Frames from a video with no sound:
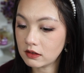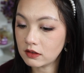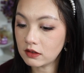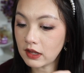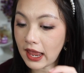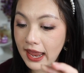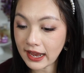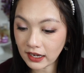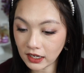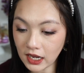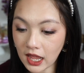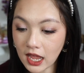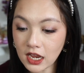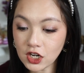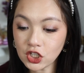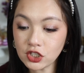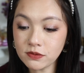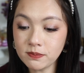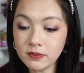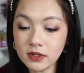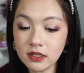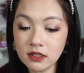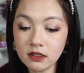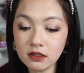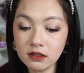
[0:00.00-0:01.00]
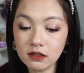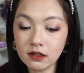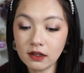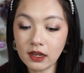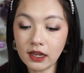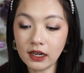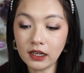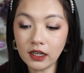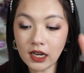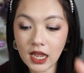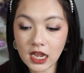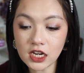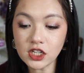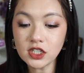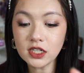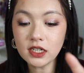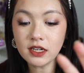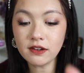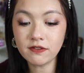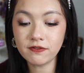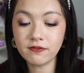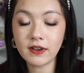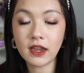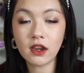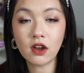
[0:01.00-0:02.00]
enlarging
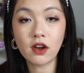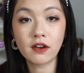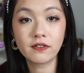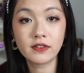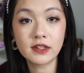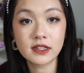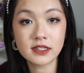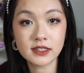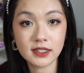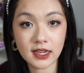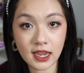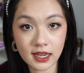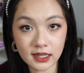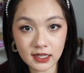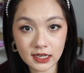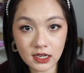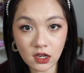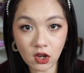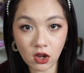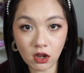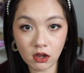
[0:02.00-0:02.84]
effect of the Scandi